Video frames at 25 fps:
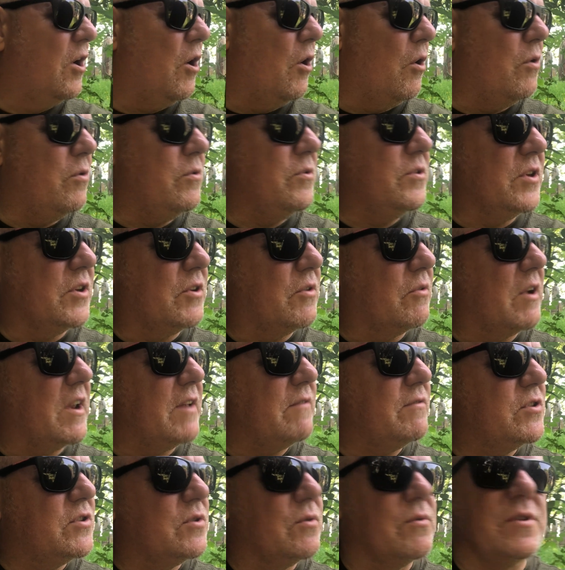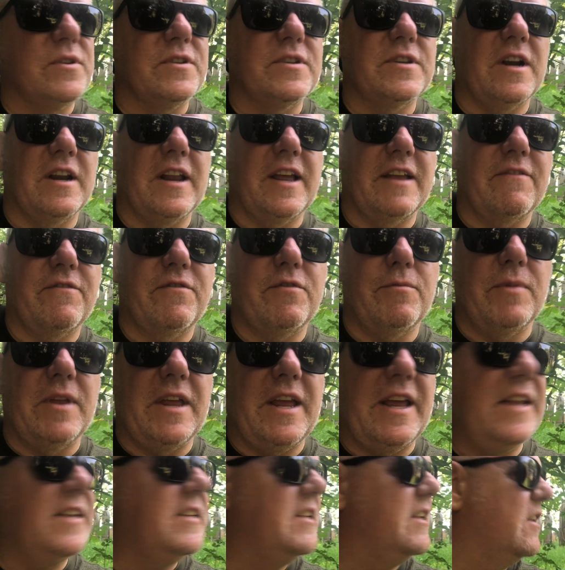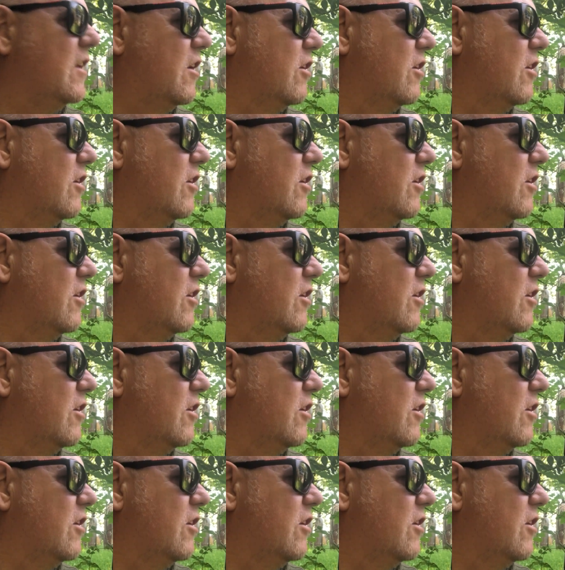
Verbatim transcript: All the gravestones are like from the eighteen